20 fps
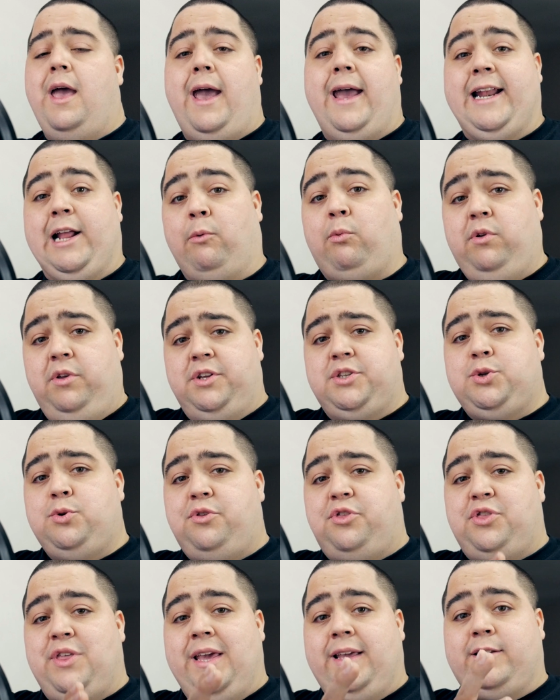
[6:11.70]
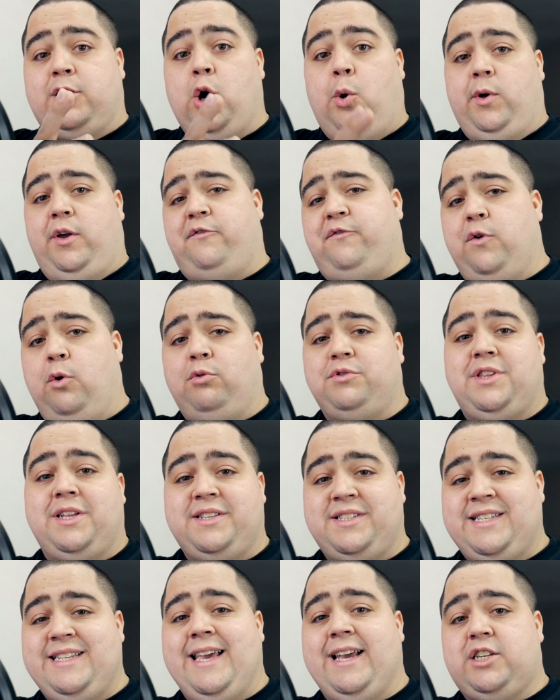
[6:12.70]
And I really do think going forward
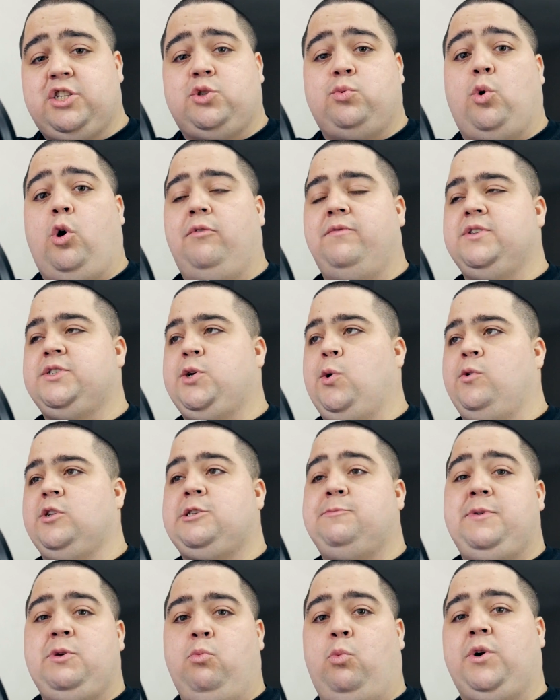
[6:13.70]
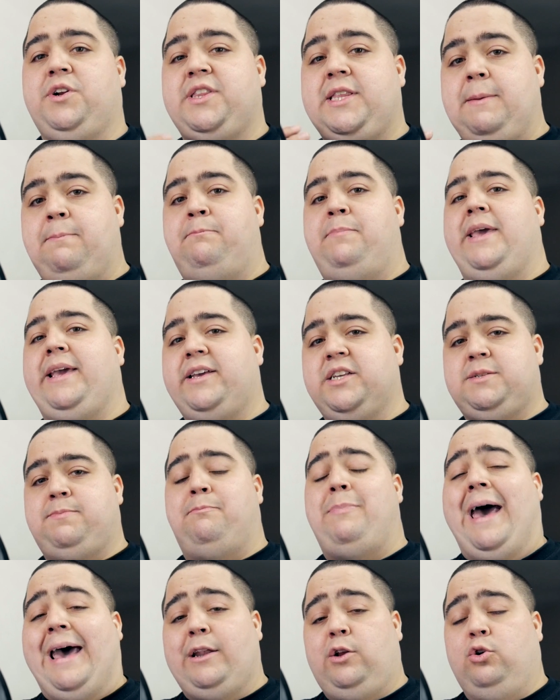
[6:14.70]
that DX12 is going to be one of the biggest
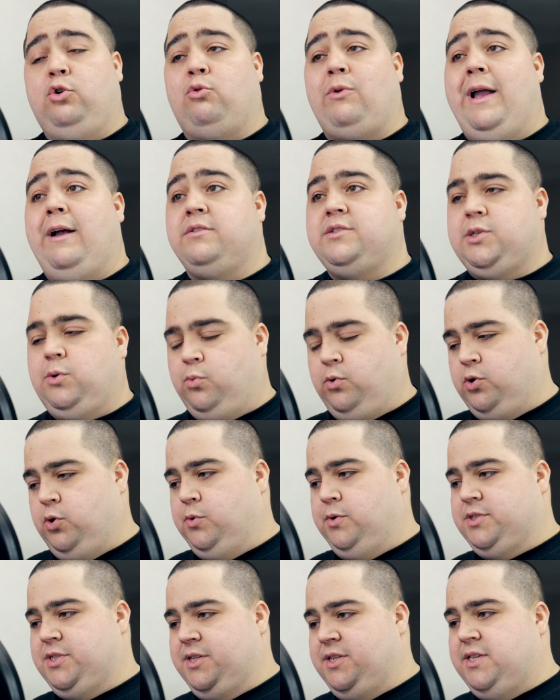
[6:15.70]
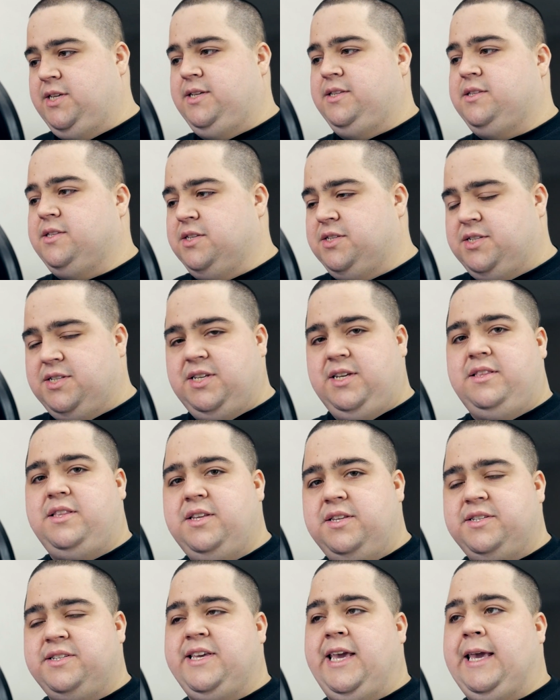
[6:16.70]
battlegrounds that we're going to need to see
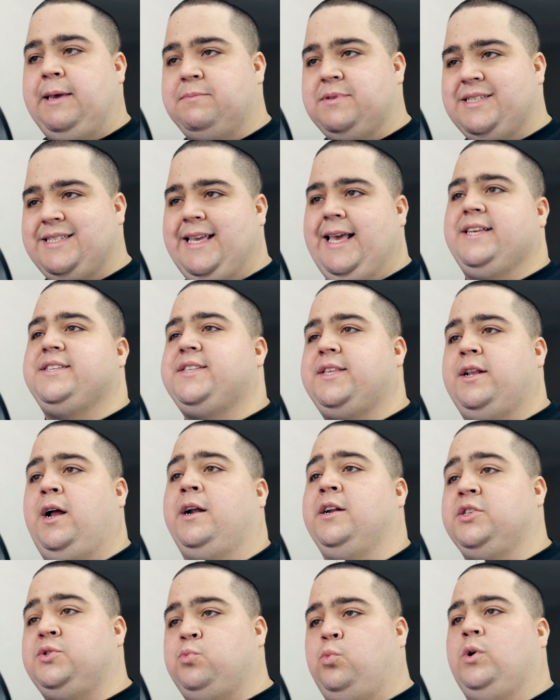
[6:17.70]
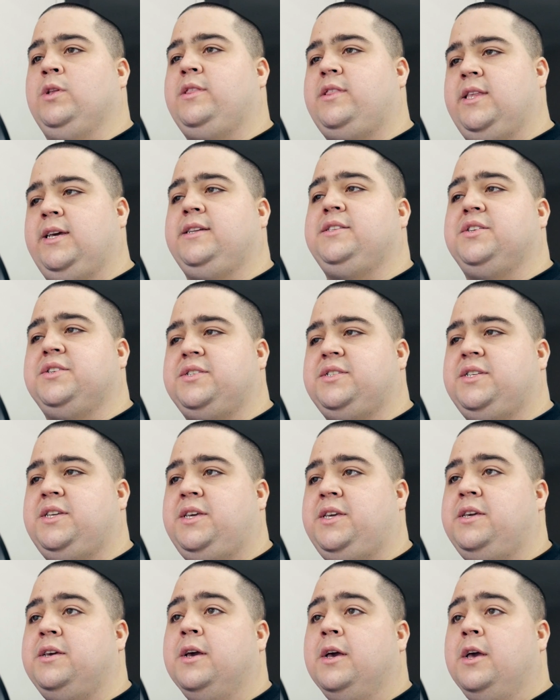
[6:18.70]
these games tested on. It's one thing to
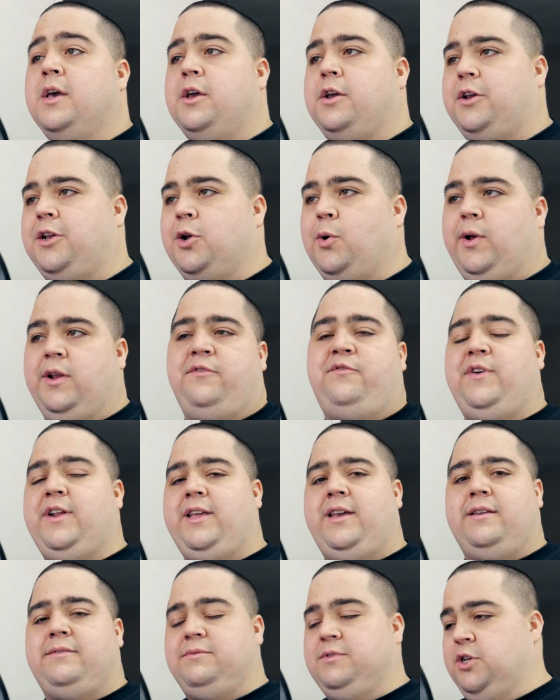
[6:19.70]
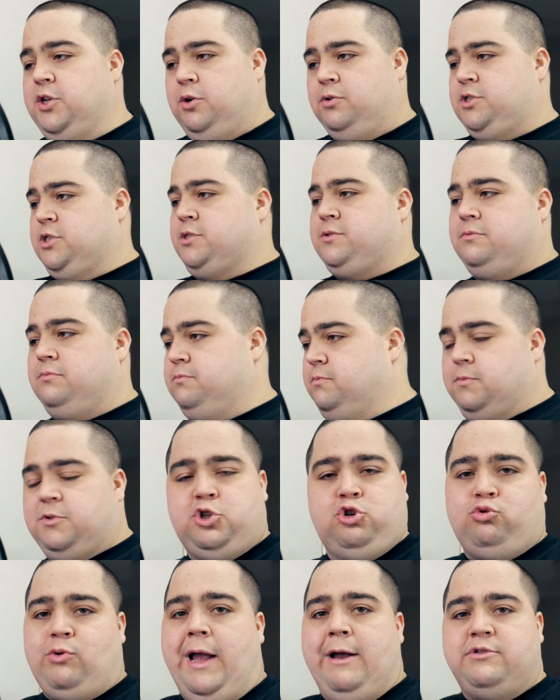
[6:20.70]
see, you know, NVIDIA, you know, just
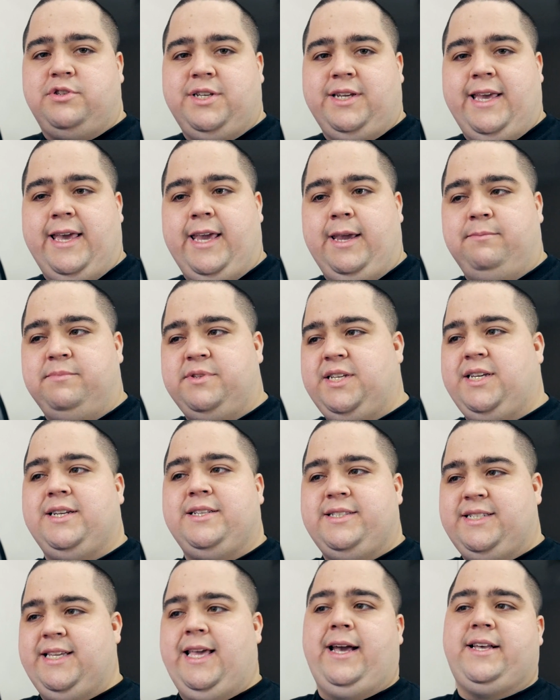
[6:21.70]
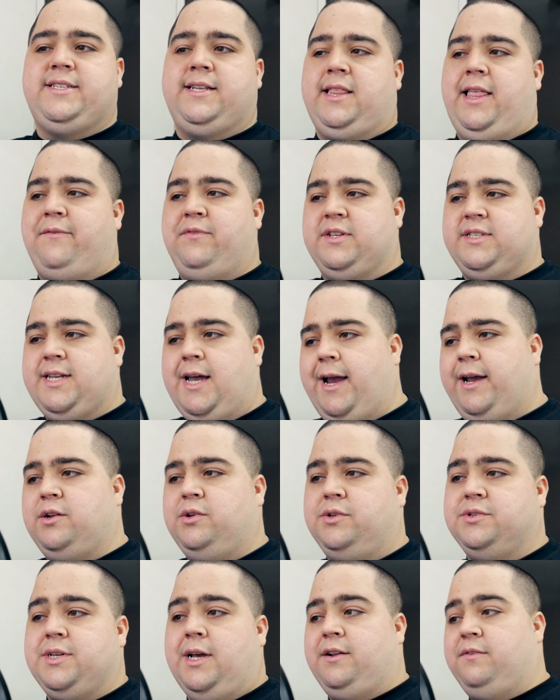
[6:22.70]
trouncing AMD and DX11
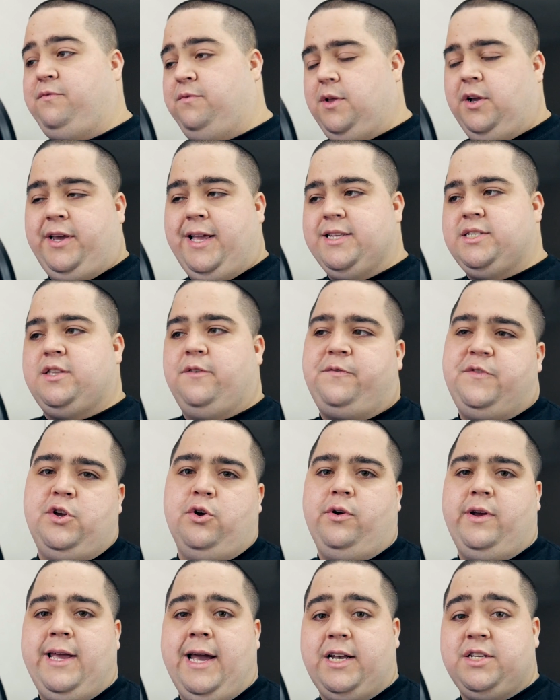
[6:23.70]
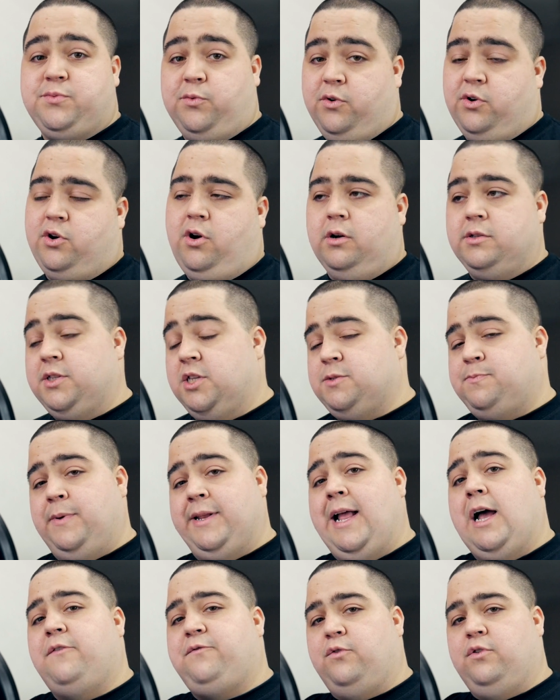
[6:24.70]
titles on against the Fury X for a card that's been
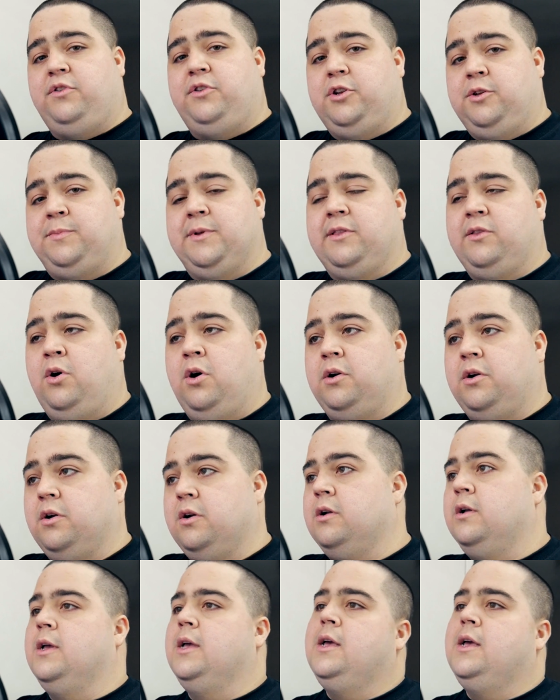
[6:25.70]
out for a little bit longer.